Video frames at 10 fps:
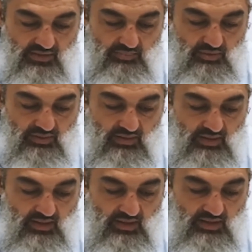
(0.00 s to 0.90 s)
upon
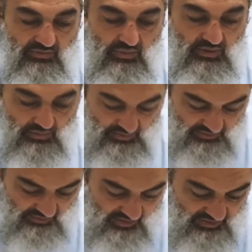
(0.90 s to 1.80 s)
everyone who is
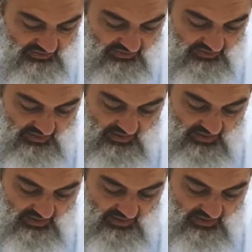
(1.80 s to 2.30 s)
gracious.